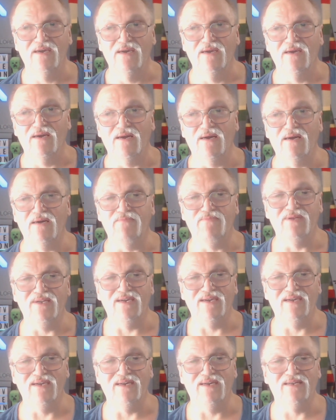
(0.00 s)
But
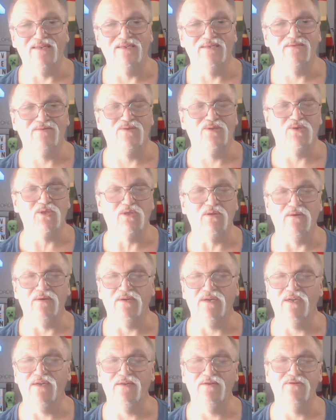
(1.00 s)
again, just a
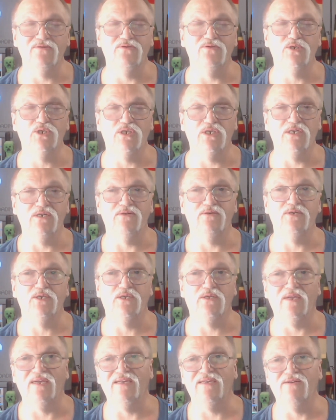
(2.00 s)
huge, huge
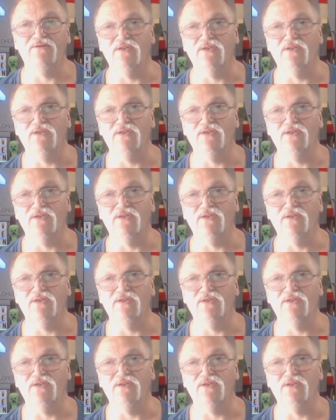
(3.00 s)
thank you to